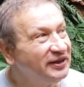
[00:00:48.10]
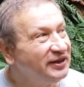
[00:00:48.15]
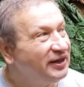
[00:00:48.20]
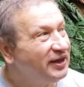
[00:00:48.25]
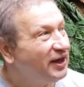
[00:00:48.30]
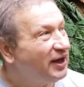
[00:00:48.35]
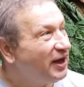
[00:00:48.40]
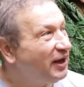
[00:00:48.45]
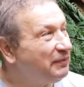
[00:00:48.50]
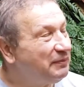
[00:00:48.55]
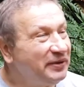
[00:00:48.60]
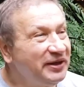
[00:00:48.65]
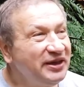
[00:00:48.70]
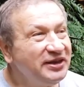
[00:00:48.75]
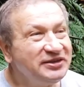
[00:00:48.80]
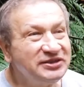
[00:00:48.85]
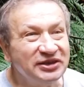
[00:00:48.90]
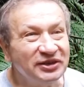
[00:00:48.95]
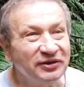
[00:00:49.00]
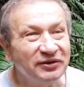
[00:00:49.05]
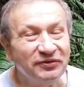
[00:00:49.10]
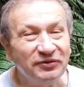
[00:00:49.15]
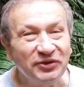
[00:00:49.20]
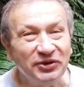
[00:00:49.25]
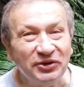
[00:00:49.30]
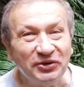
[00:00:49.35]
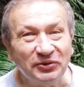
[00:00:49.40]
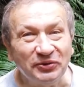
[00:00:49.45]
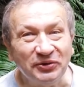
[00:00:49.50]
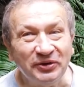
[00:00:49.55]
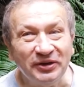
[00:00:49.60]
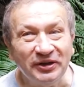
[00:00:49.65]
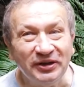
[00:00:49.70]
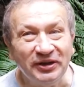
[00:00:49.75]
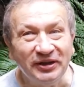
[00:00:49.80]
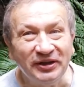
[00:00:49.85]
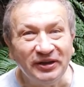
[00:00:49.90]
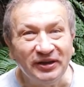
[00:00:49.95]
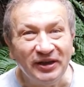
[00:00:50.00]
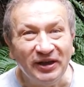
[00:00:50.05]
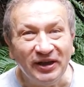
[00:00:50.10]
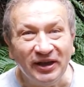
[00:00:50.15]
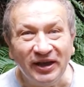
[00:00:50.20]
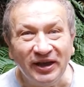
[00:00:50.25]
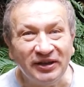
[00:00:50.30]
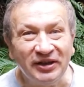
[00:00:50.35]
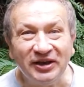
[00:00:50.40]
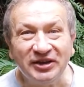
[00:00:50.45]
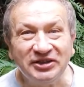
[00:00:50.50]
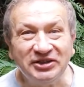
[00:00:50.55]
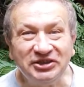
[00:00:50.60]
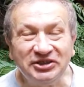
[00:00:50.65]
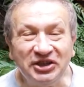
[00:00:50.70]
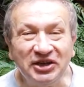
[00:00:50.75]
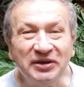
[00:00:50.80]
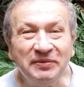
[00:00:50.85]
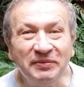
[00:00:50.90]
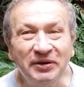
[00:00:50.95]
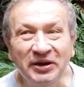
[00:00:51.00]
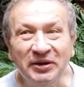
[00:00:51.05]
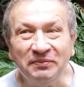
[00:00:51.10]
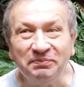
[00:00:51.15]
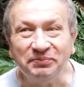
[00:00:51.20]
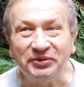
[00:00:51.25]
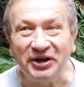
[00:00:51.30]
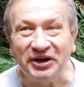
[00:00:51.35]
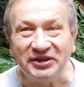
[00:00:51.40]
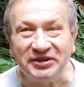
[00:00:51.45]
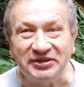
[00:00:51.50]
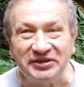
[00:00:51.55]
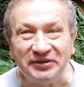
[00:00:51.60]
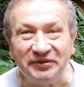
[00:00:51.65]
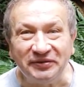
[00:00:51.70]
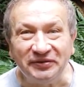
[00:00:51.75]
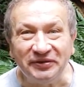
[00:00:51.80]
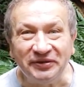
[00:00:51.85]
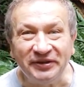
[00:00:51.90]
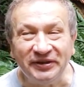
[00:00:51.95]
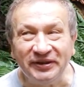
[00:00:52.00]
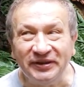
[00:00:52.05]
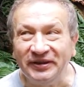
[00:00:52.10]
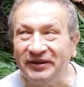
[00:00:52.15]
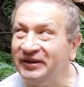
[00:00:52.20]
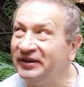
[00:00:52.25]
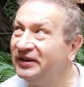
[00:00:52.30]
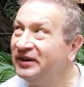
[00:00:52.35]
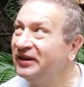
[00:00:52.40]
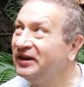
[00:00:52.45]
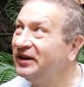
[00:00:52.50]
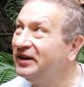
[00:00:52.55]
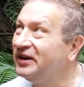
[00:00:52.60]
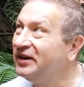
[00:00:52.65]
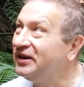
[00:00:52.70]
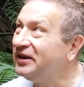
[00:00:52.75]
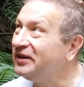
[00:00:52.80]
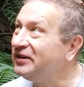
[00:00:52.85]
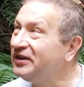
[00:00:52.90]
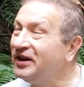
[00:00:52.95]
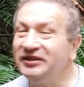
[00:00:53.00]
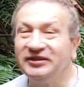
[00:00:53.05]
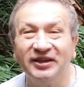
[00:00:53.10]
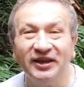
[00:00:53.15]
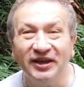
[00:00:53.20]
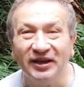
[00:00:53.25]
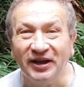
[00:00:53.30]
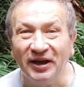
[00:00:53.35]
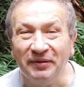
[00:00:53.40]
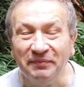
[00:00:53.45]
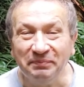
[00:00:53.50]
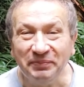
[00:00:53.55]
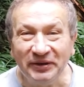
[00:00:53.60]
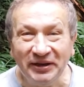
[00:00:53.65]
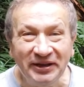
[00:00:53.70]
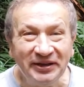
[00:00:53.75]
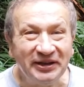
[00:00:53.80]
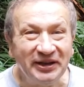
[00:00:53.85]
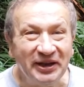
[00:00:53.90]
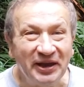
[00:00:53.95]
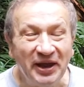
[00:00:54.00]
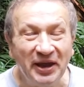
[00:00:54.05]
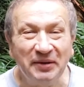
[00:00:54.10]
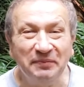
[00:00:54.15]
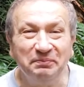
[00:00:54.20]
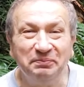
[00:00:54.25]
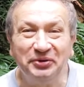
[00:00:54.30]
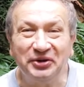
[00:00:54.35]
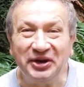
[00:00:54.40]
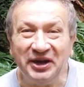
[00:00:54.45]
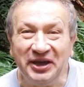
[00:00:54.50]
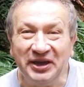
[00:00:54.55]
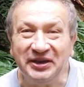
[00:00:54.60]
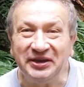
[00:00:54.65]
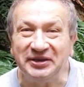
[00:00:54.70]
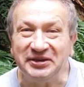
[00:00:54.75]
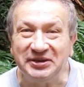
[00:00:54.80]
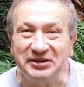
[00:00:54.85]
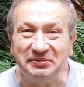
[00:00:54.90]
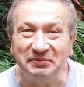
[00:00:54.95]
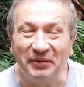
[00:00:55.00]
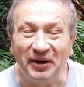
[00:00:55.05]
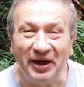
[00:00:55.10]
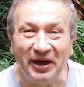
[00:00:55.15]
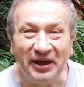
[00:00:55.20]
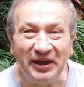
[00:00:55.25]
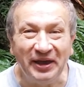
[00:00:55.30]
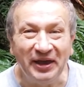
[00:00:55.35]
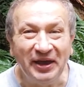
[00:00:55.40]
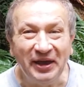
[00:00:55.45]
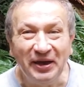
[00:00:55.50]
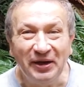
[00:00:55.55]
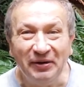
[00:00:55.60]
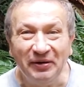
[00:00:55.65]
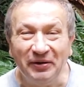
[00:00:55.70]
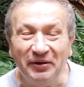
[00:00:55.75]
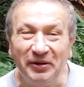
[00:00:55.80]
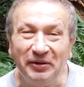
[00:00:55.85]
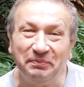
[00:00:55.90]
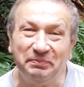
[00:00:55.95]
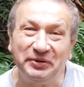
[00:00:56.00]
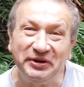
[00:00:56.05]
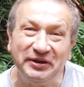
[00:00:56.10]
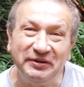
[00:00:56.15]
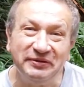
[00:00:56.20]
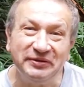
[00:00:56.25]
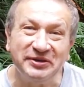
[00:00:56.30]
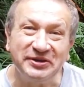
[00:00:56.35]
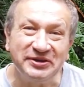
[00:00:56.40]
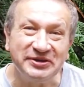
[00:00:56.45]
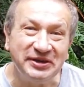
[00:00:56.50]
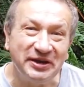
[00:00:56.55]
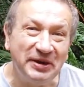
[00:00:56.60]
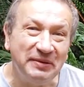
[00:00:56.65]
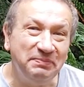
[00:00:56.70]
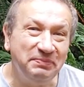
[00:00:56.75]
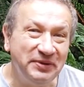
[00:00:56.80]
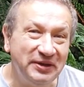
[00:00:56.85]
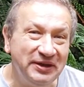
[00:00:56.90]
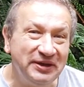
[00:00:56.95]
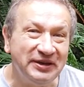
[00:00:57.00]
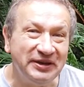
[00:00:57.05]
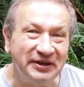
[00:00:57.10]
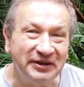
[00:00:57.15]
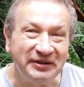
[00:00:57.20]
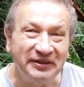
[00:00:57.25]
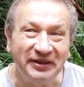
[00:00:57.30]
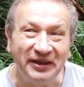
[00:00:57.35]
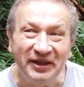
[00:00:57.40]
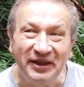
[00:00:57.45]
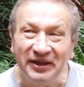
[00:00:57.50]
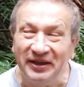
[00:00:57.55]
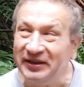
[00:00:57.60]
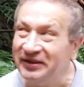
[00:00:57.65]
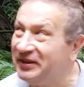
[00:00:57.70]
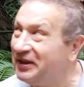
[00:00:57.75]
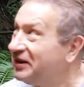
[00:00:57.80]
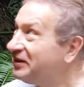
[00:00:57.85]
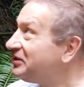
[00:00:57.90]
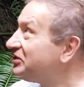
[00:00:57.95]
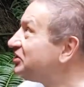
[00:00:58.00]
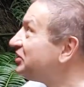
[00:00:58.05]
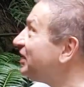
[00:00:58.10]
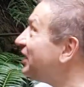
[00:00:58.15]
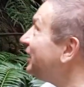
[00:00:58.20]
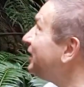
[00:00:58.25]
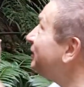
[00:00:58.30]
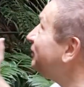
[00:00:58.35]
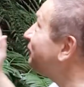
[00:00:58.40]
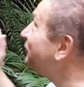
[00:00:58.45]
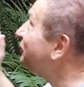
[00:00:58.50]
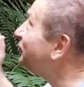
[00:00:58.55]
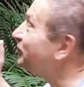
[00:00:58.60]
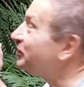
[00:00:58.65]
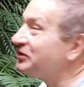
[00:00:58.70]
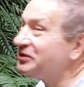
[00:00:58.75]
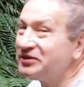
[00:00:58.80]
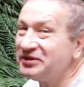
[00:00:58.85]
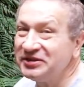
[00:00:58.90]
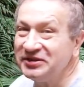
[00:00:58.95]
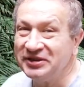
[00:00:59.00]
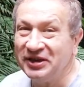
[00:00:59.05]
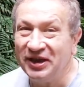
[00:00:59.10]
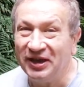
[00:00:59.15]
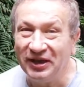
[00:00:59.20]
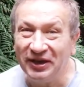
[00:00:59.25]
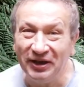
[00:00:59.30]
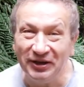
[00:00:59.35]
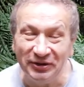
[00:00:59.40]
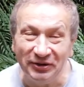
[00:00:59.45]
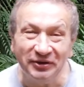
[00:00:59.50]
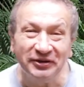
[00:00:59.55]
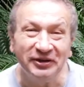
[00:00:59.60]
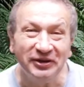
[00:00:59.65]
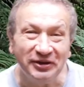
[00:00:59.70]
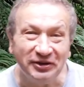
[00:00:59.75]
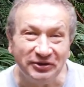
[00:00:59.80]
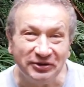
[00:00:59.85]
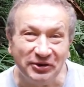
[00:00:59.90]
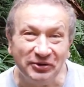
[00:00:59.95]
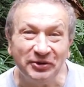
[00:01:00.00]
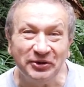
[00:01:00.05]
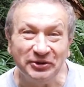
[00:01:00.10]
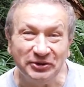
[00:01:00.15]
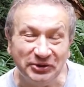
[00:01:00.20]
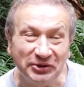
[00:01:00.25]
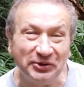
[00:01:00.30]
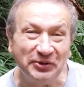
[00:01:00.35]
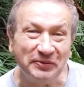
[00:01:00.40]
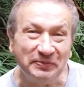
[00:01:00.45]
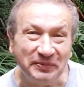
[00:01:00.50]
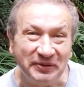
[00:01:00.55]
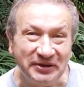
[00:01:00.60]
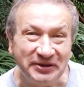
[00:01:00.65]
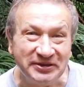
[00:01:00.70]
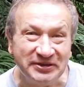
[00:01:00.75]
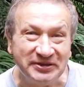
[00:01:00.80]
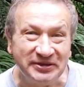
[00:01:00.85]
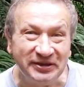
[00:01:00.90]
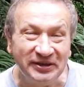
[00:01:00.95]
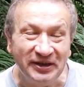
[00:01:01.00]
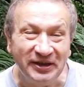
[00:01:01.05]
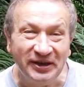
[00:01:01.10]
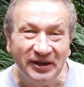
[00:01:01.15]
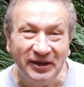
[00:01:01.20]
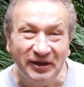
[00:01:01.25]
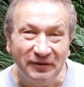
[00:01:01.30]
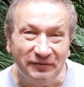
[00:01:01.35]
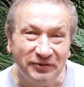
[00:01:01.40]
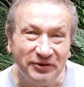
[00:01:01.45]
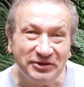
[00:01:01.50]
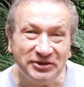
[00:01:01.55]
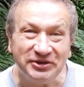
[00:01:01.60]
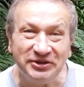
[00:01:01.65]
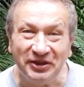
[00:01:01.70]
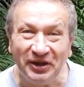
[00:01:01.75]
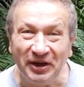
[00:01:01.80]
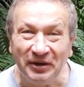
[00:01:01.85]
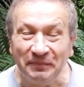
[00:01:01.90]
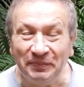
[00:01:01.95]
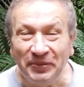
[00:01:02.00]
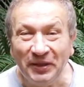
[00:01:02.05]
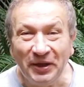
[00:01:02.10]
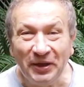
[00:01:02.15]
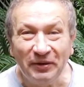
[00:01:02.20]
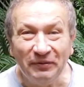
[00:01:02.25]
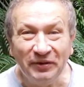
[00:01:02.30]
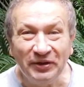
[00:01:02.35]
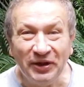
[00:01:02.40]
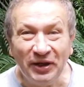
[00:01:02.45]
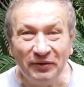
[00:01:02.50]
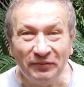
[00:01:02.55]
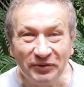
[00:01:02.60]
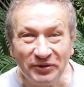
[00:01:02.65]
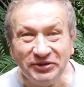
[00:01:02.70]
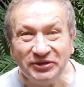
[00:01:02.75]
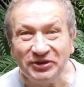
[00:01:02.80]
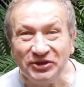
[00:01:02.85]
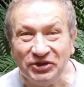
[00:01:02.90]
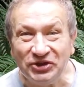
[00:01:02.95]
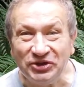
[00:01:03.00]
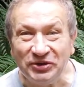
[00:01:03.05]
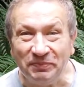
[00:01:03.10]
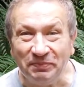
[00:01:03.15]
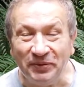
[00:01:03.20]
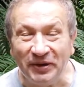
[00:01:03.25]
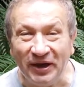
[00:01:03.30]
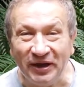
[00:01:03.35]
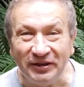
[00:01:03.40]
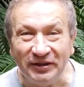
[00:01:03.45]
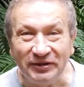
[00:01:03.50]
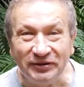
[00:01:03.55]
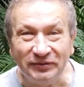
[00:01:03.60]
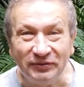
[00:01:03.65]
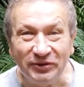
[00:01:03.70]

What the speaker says: Amazing view and extremely impressive. That completely breaks my previous opinion that giant ferns can only grow in tropics. First time when I was in Japan, it was